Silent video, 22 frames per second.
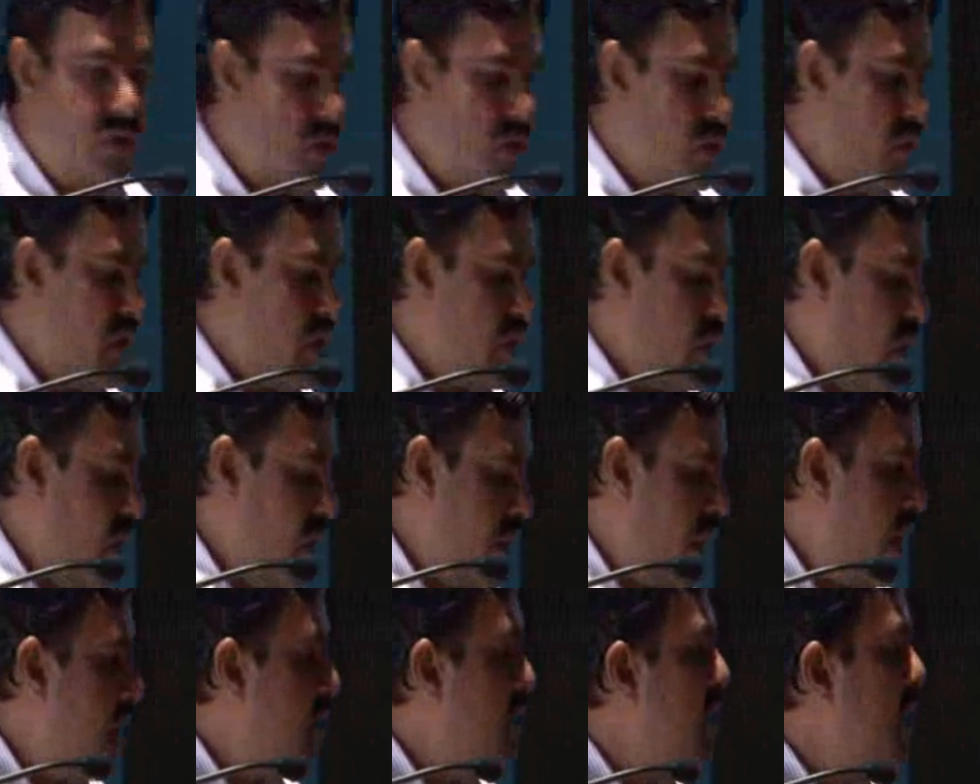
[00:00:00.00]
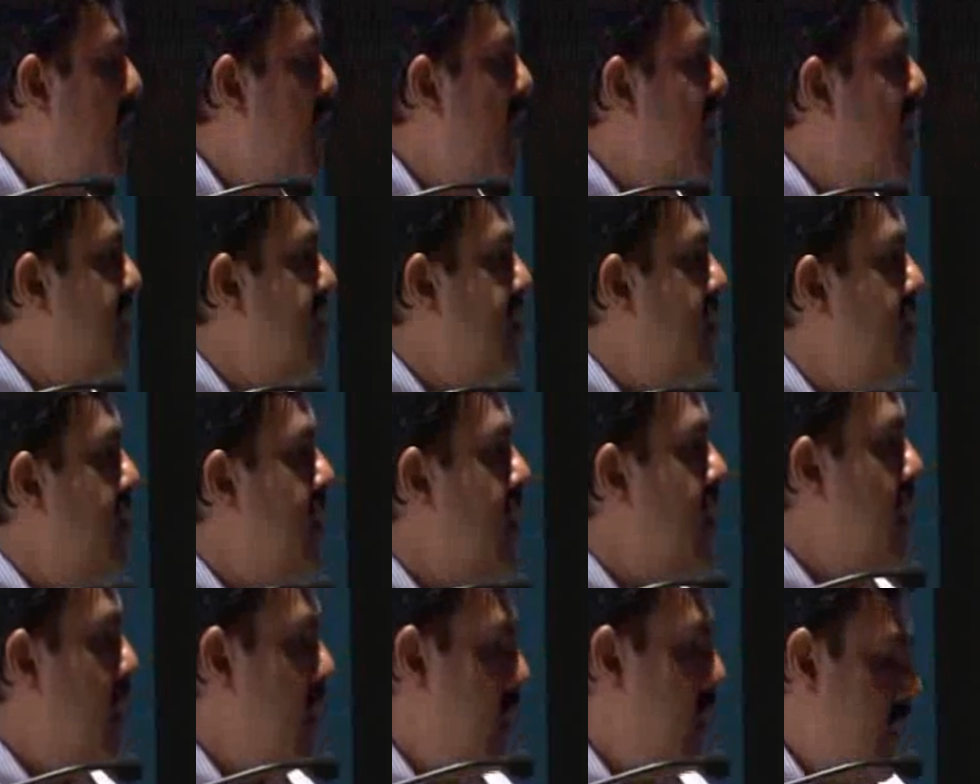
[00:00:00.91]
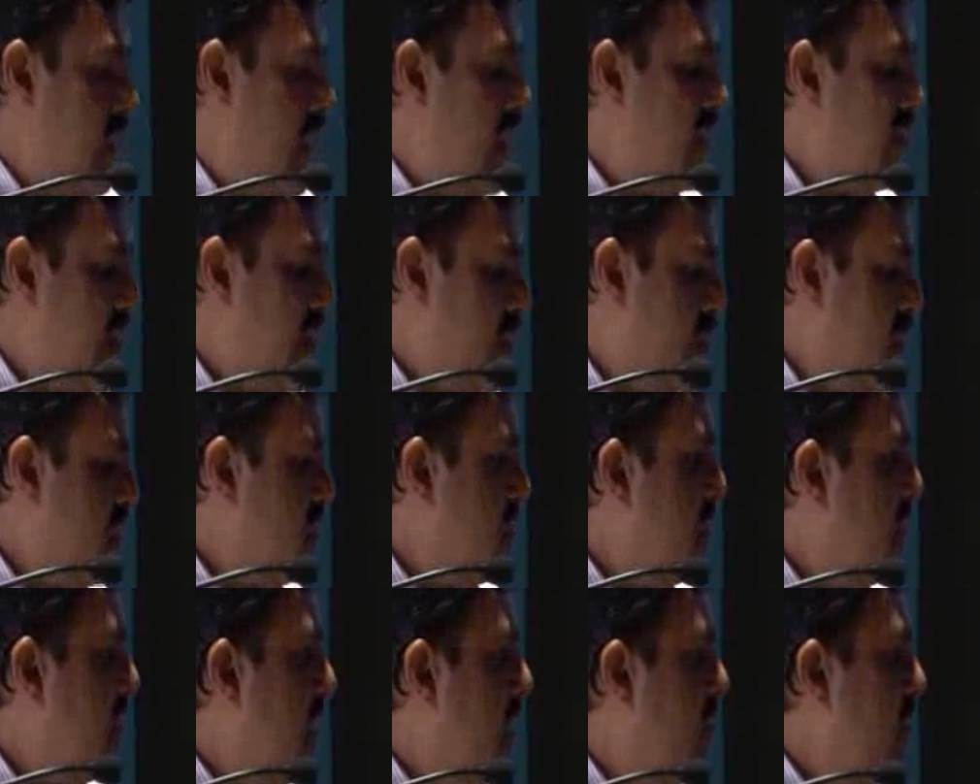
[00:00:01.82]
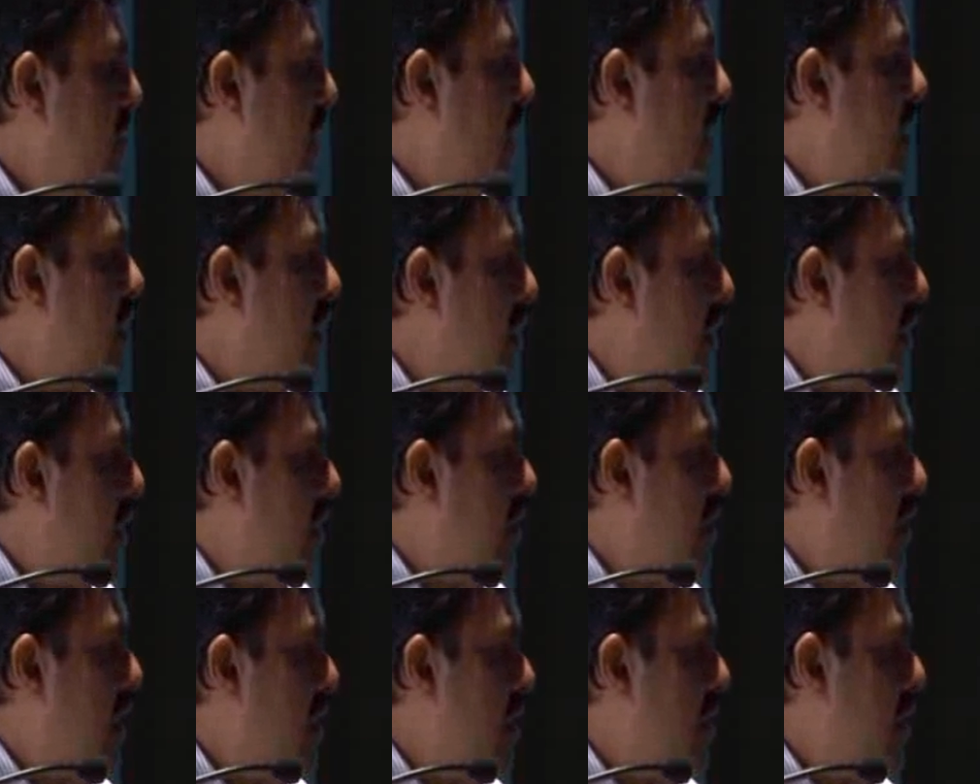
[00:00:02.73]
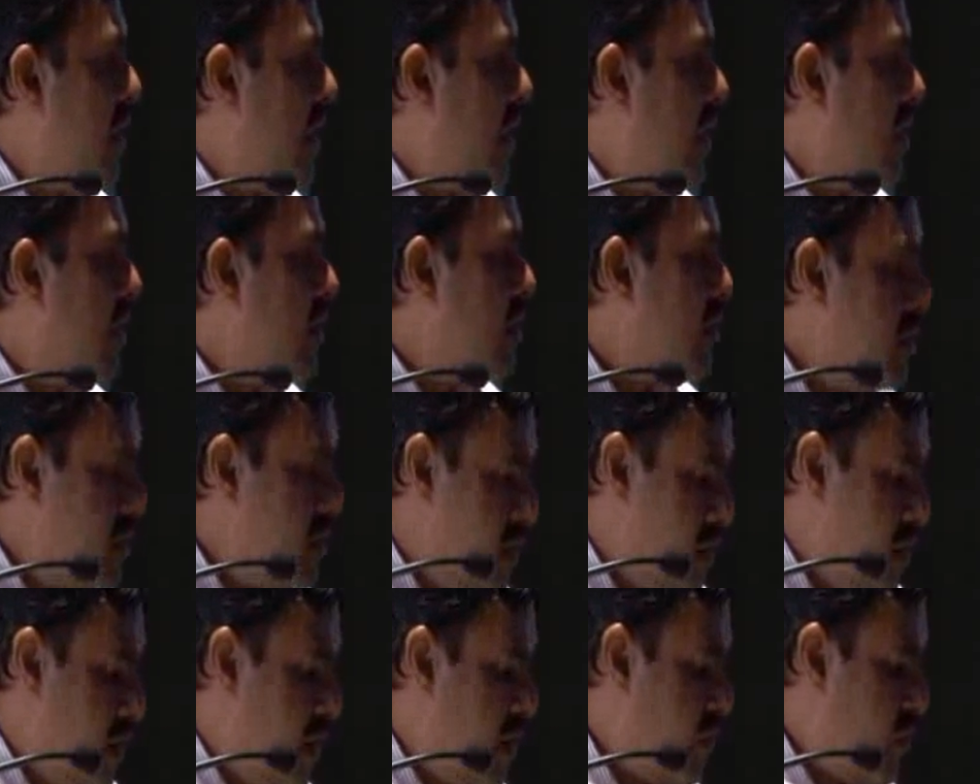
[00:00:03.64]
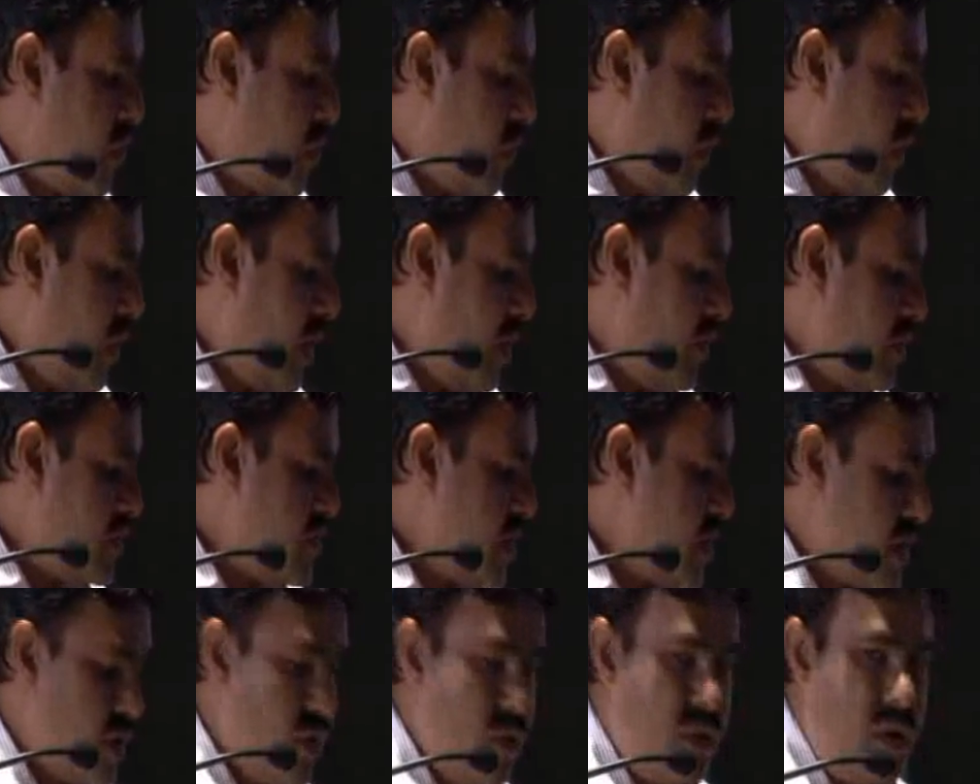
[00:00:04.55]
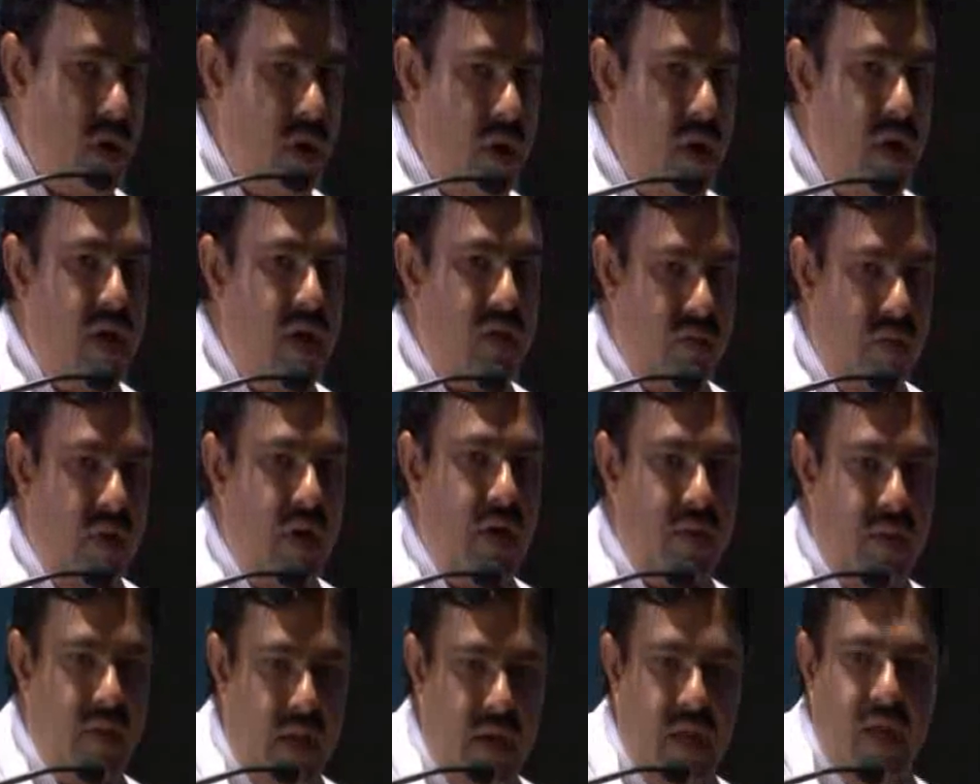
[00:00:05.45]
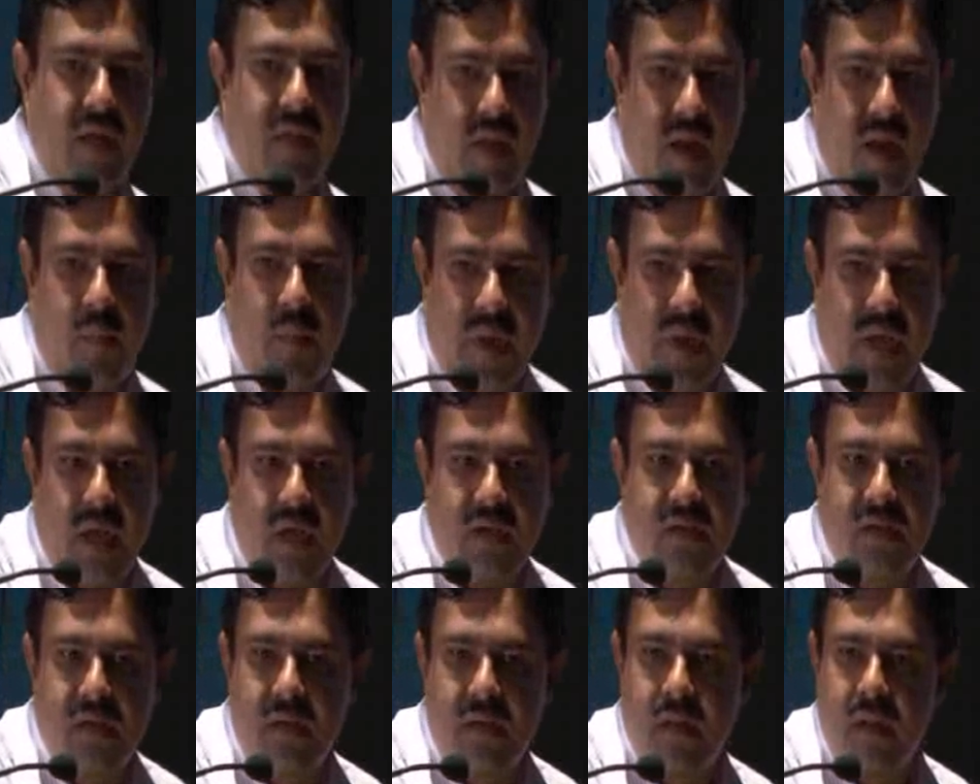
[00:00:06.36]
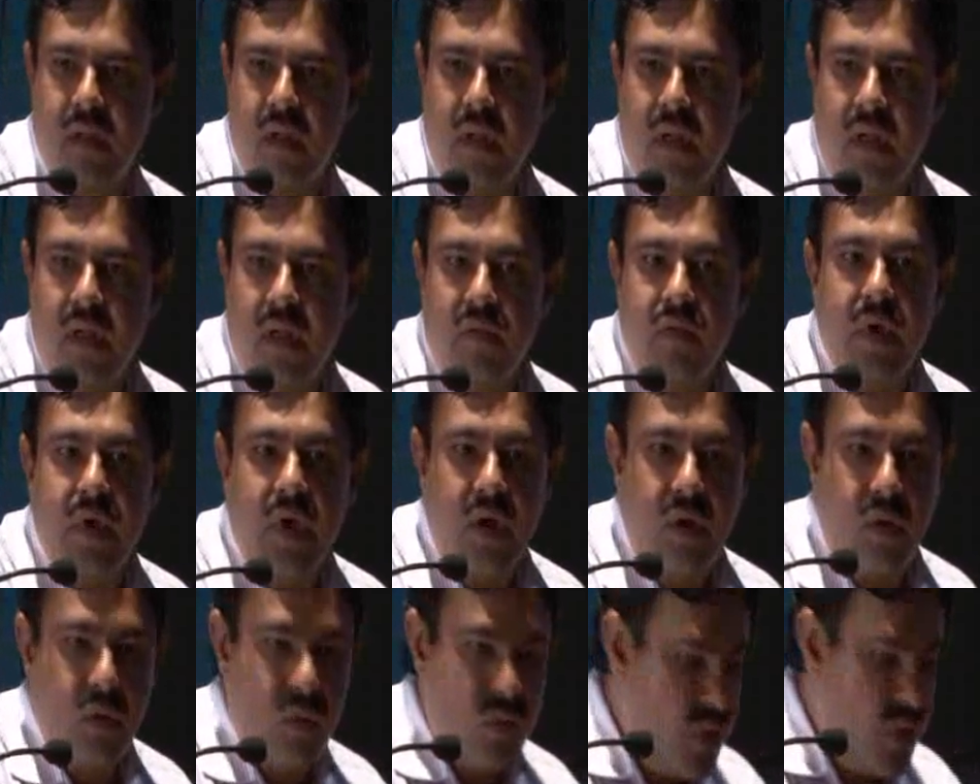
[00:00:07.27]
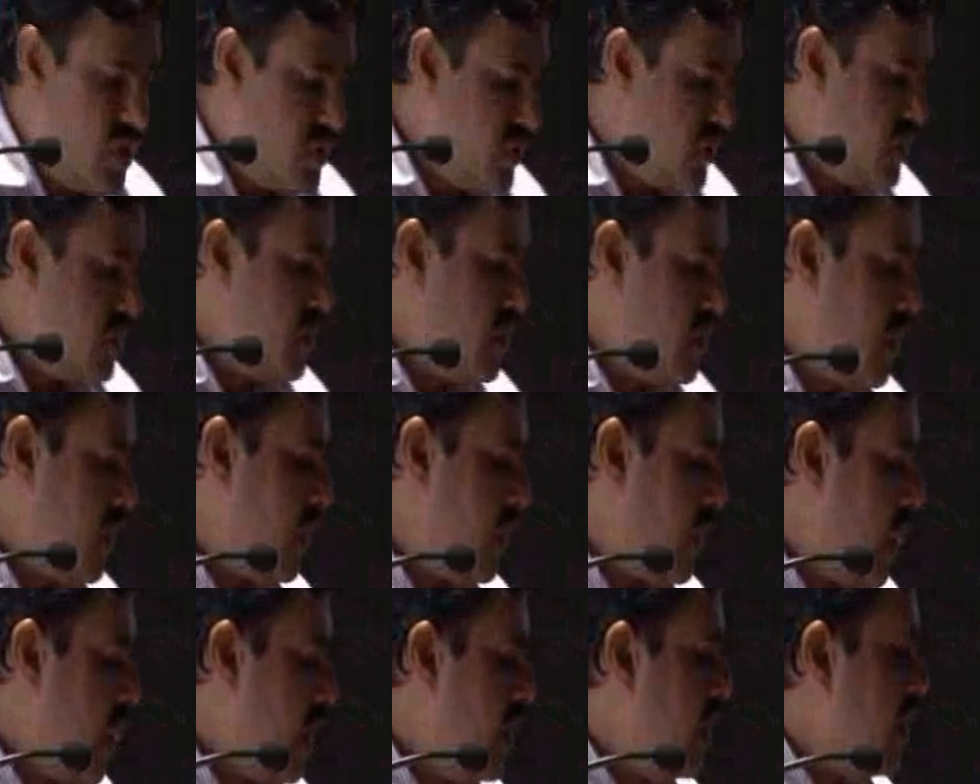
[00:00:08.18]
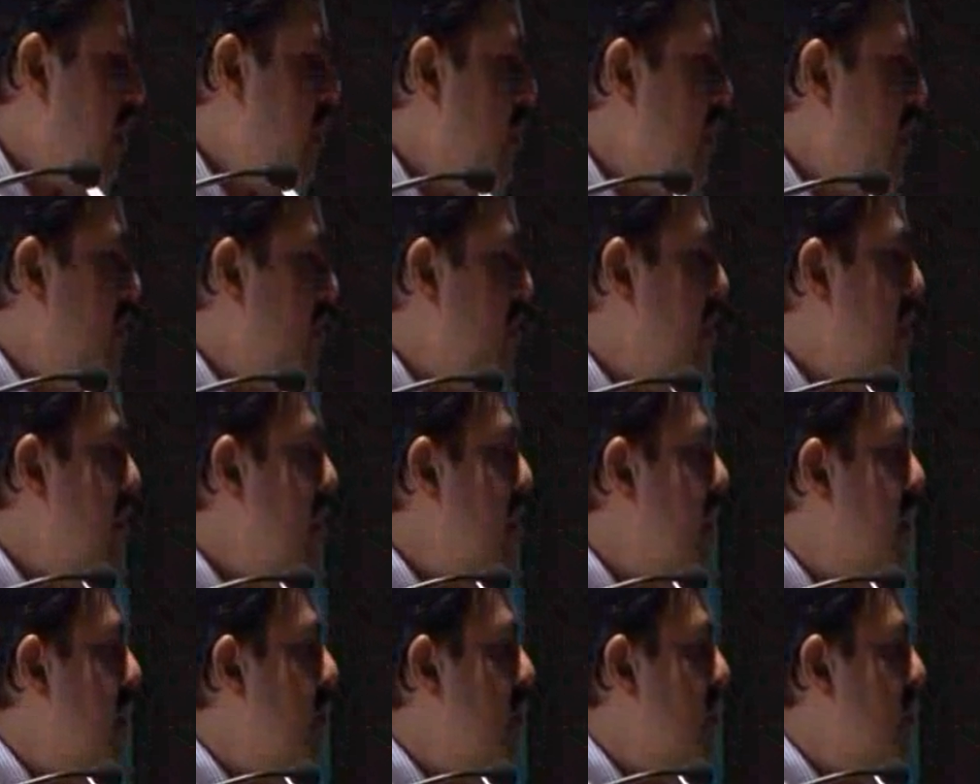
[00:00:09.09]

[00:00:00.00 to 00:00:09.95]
So with all that we have achieved, as I mentioned, now we can detect any target, and for all our security as well as any other application, we can do this imaging, and